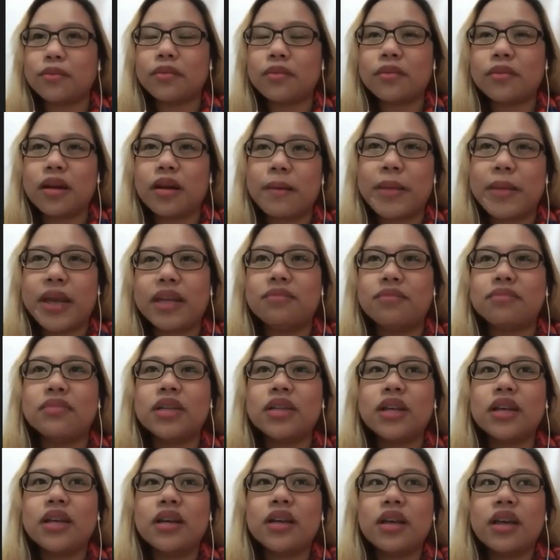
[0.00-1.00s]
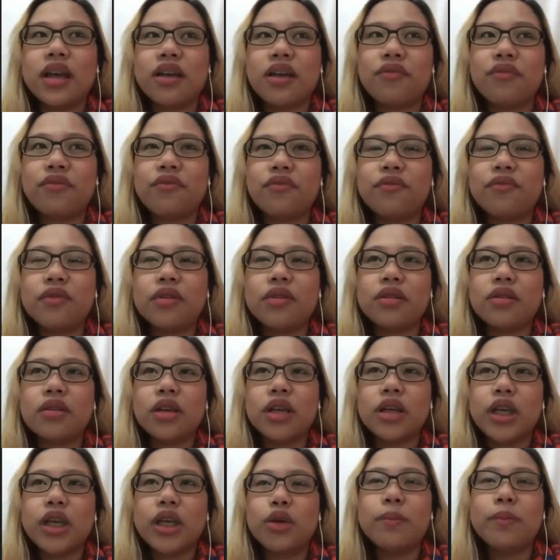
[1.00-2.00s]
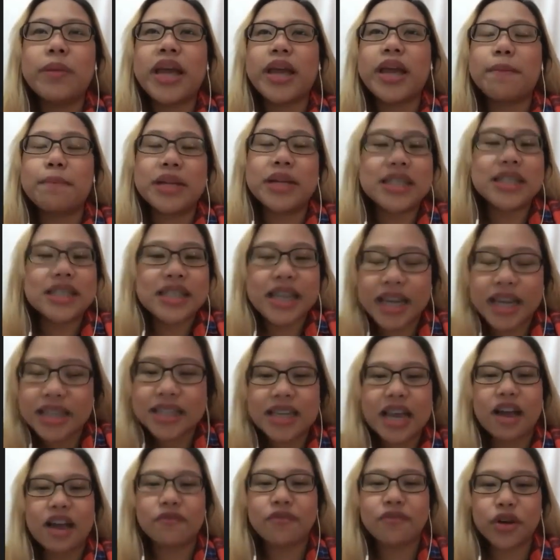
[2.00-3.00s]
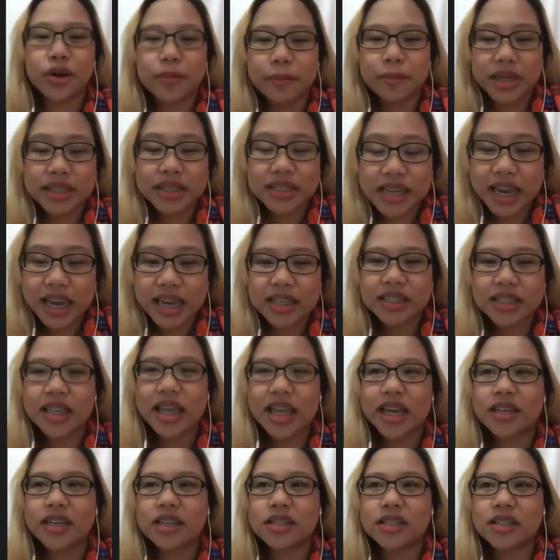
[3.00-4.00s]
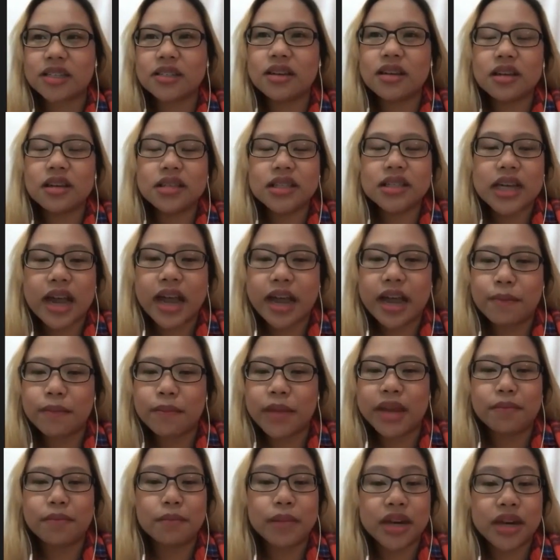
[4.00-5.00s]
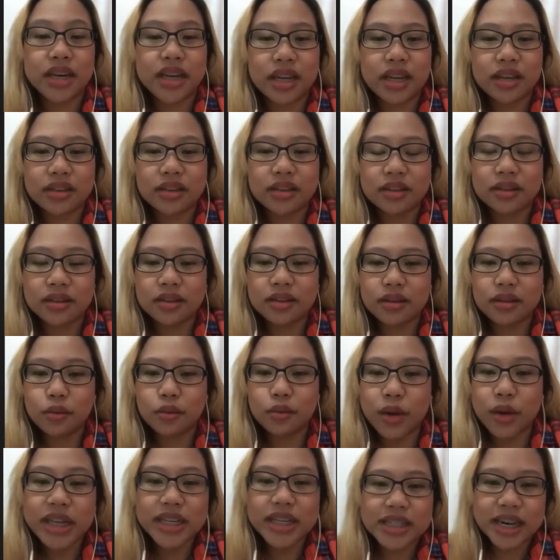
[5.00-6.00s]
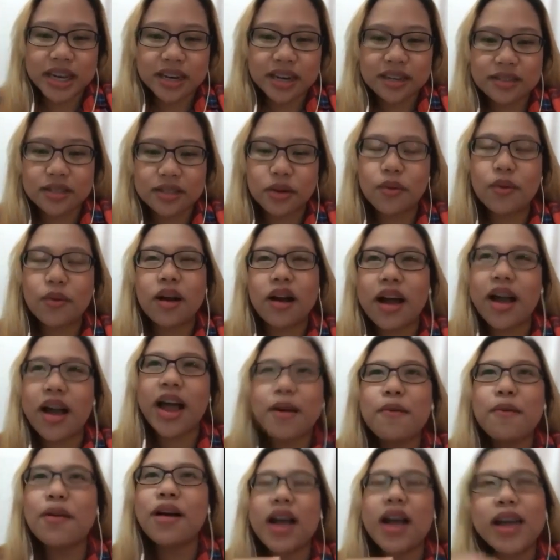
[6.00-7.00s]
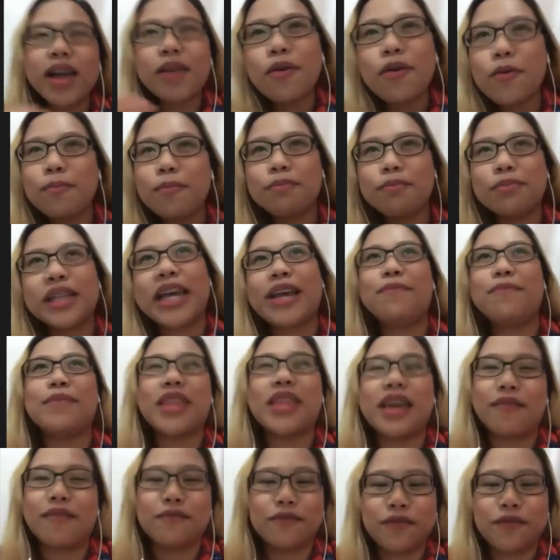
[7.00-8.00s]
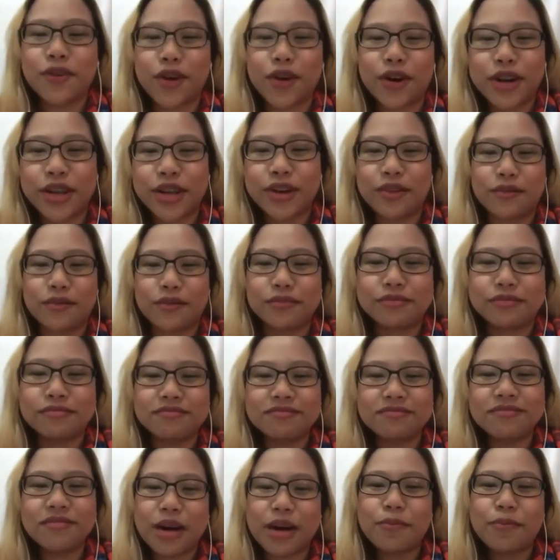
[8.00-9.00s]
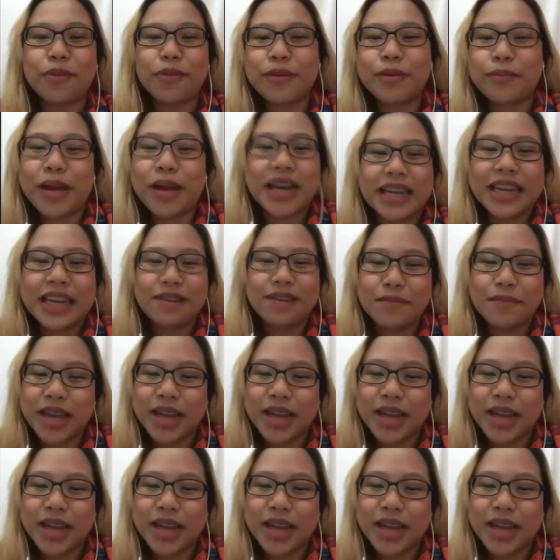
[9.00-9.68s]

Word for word: I mean, if you make mistakes after mistakes, that's time and money wasted. So I won't blame them for, you know, reprimanding me